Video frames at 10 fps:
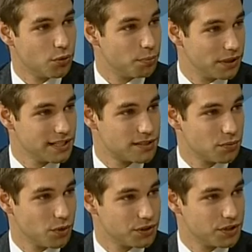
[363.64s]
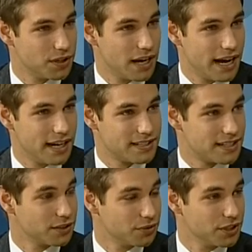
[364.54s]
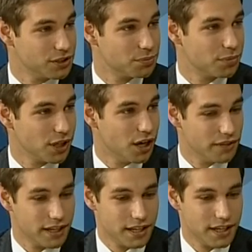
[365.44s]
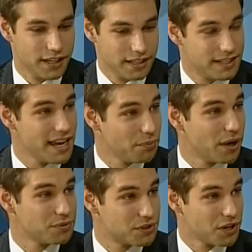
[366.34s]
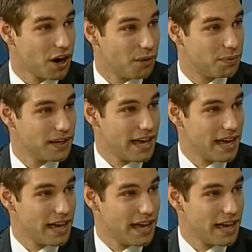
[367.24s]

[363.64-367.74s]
police want to signal that you should pull over, you damn well stop.